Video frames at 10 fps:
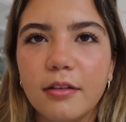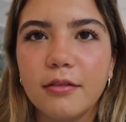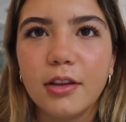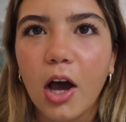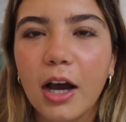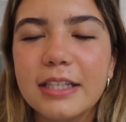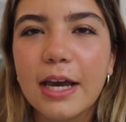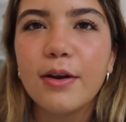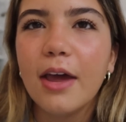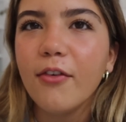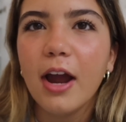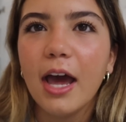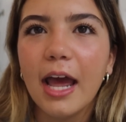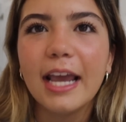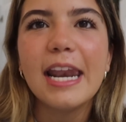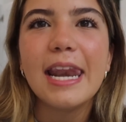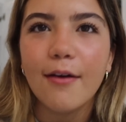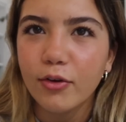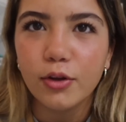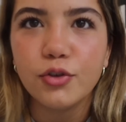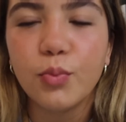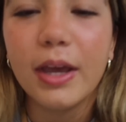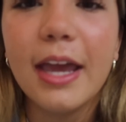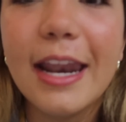not because I would never have, I can never lose weight.